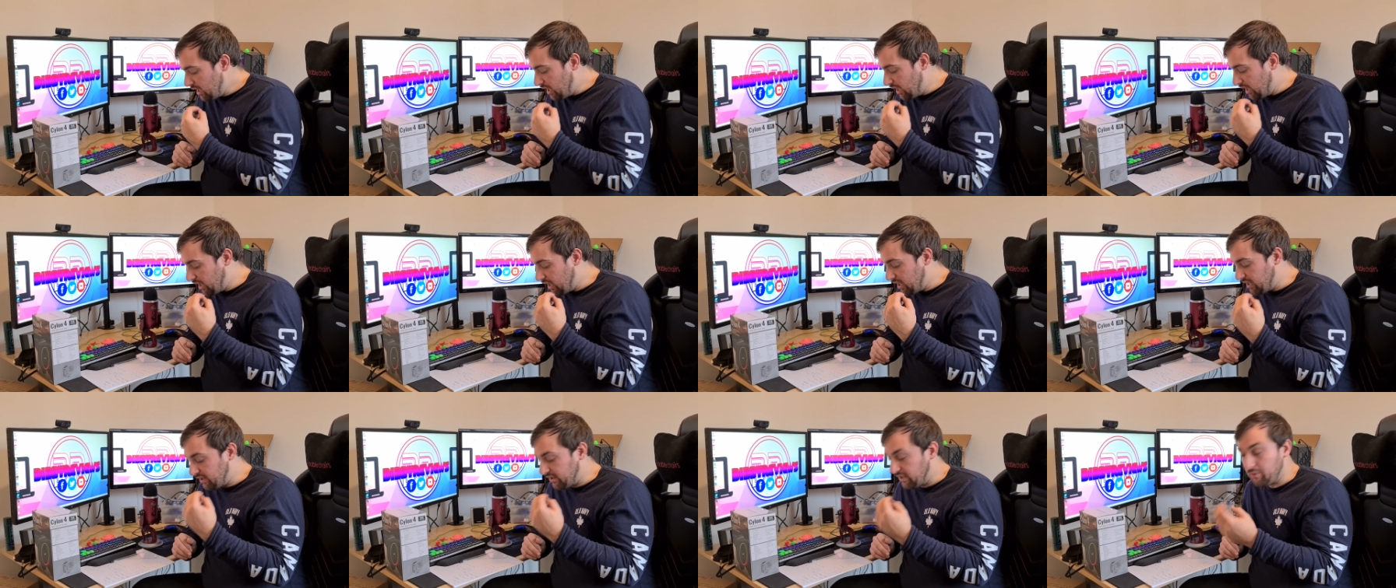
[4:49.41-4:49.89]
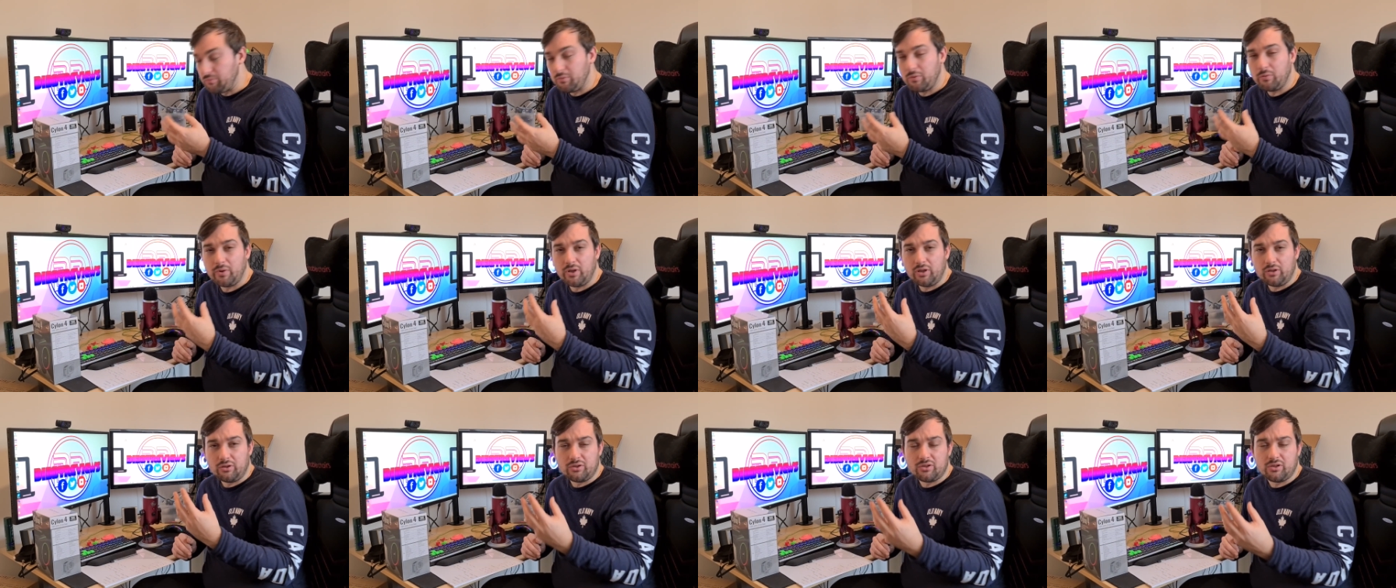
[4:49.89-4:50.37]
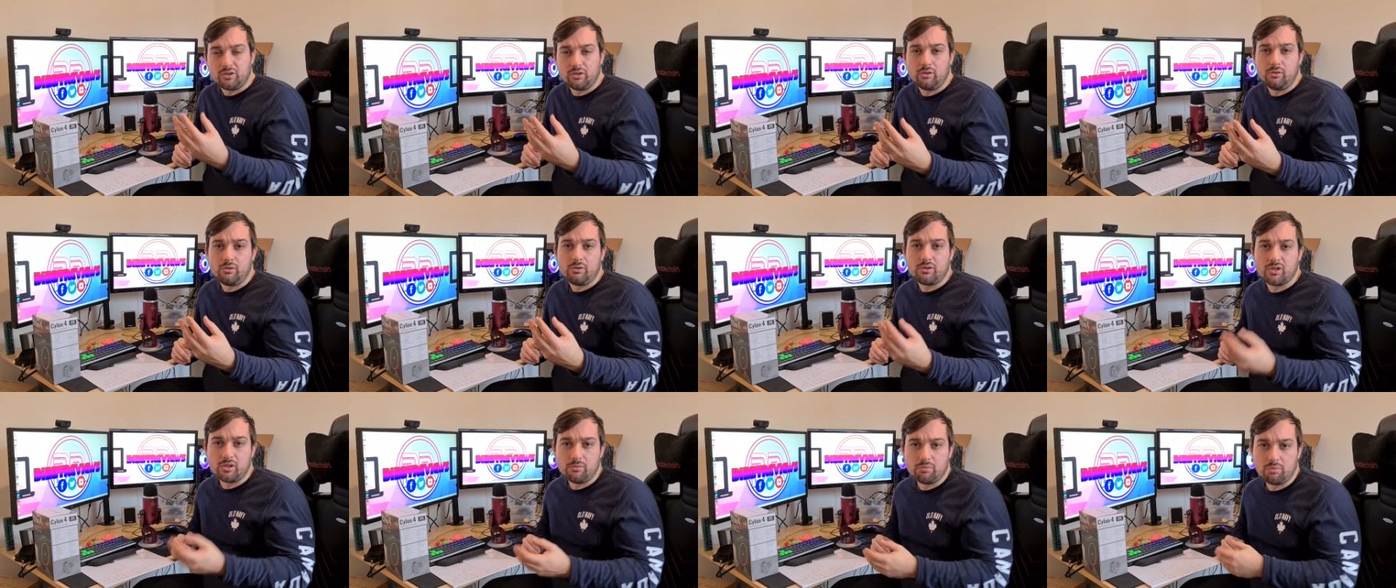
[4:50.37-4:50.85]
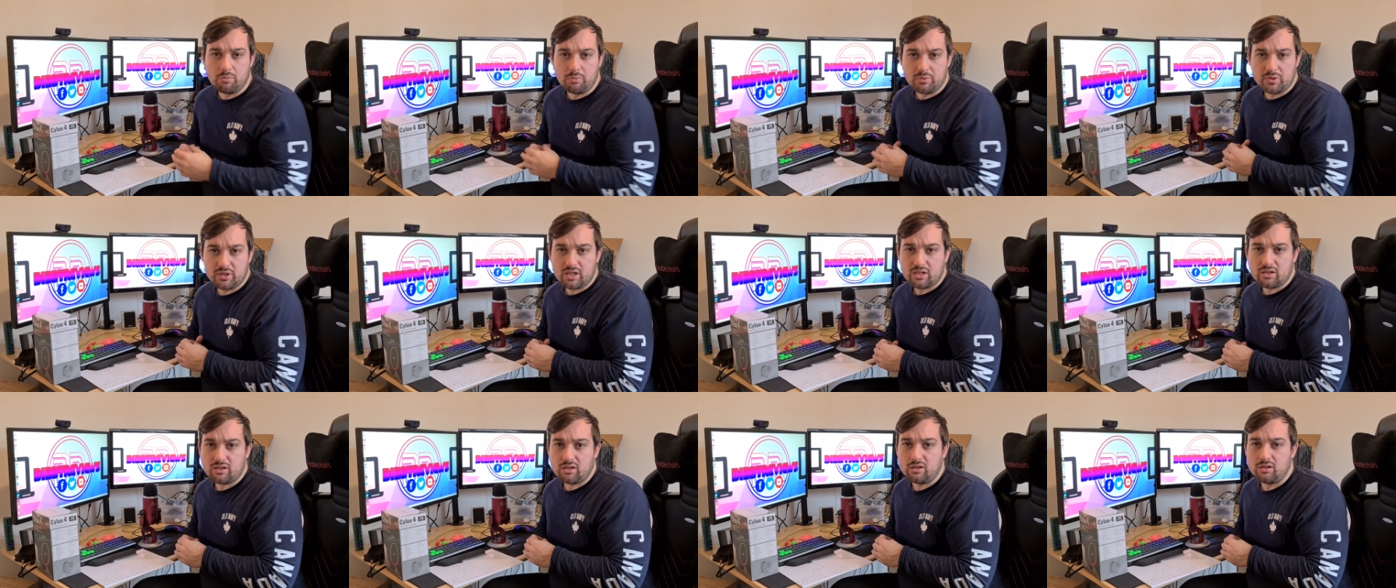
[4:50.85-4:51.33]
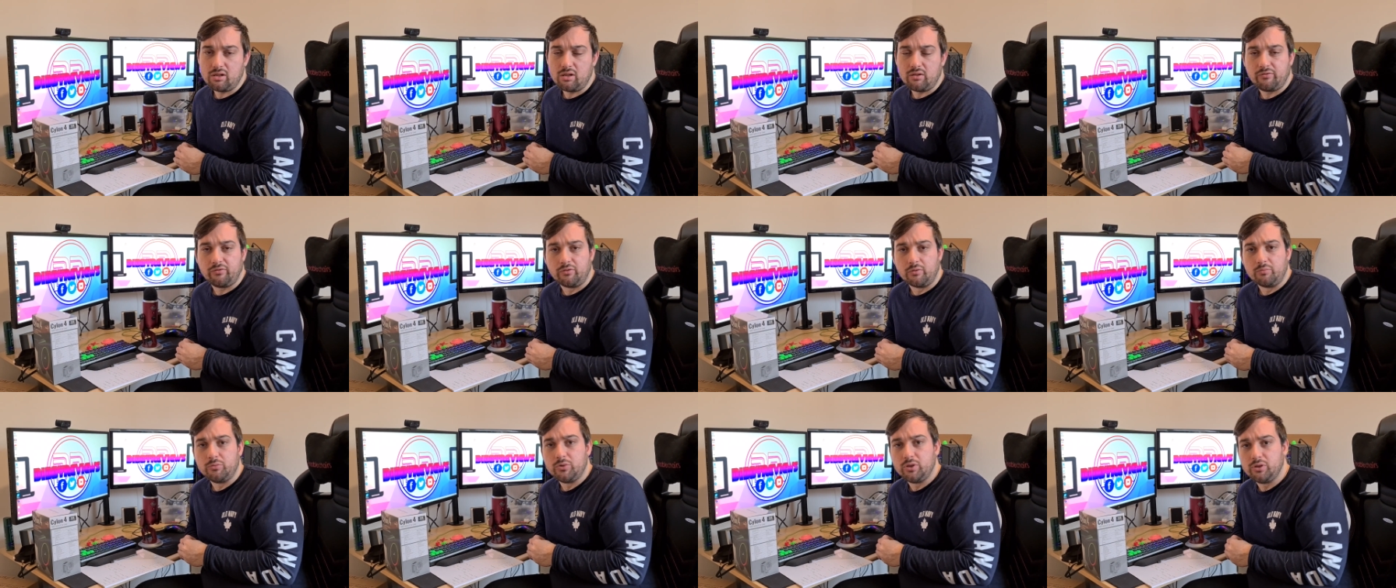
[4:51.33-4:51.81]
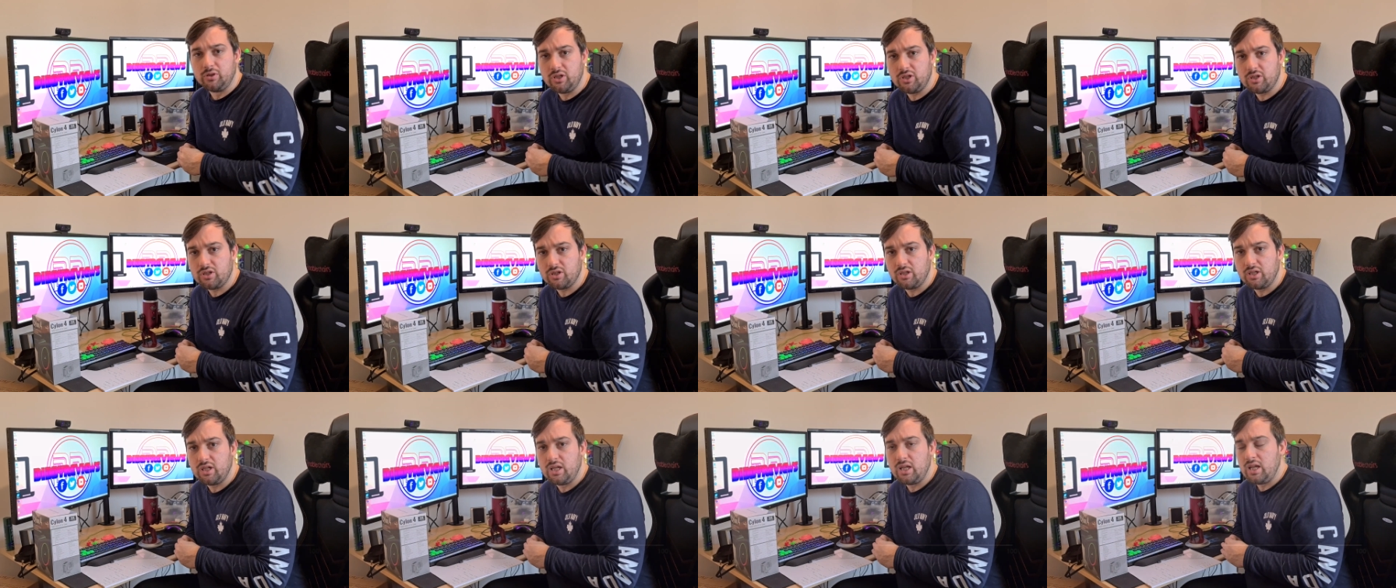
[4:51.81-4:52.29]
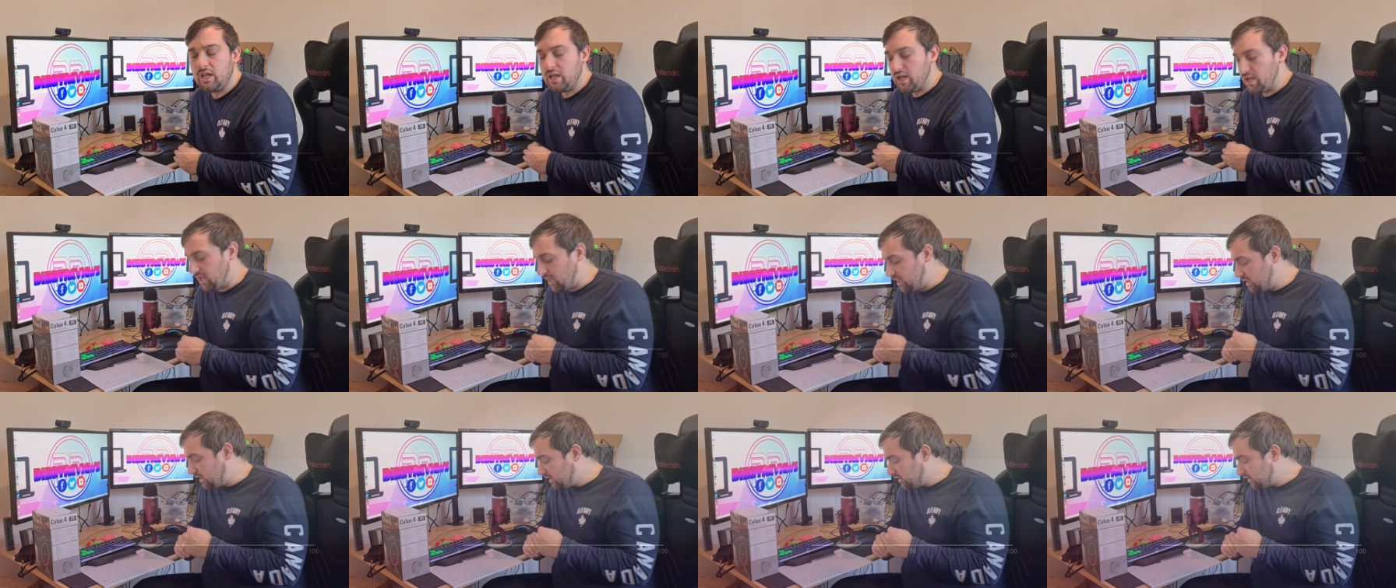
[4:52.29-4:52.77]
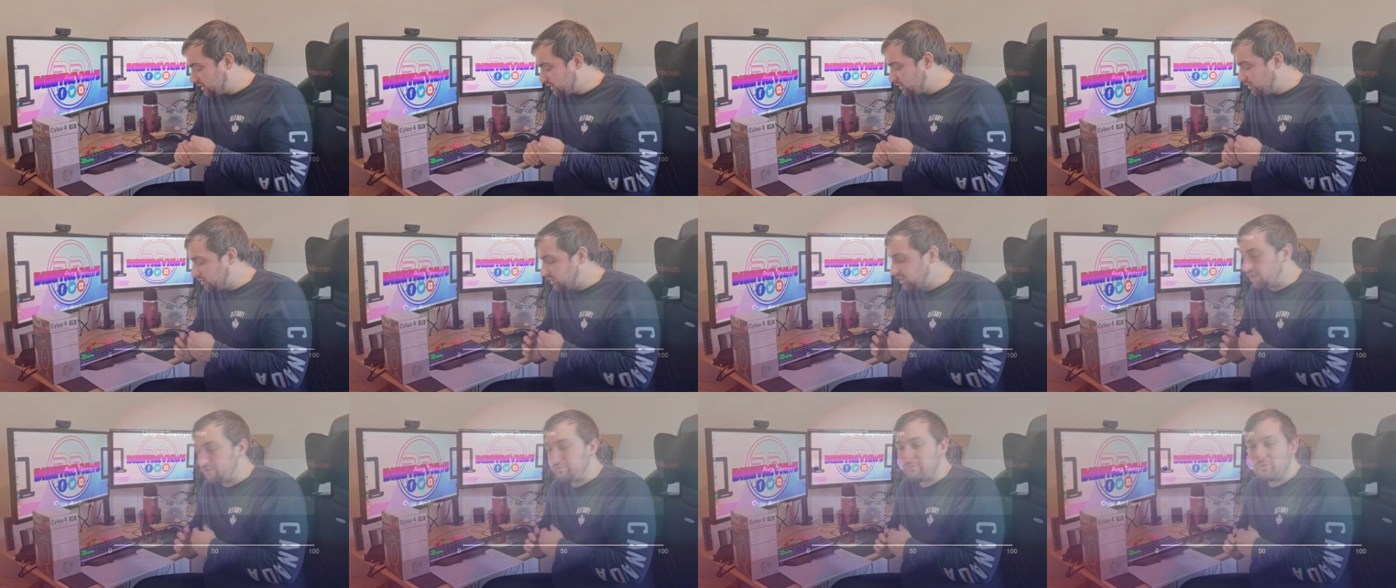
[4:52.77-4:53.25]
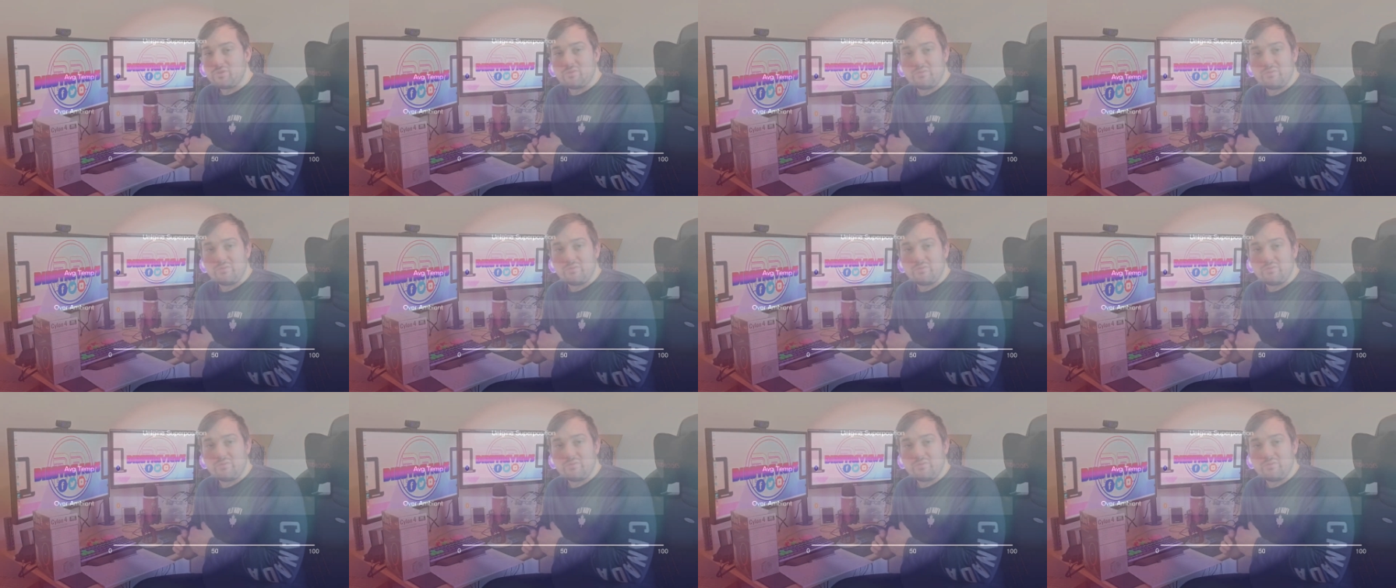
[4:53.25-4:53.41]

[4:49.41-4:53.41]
Uh, then we went on to superposition from Unigine, and I got an average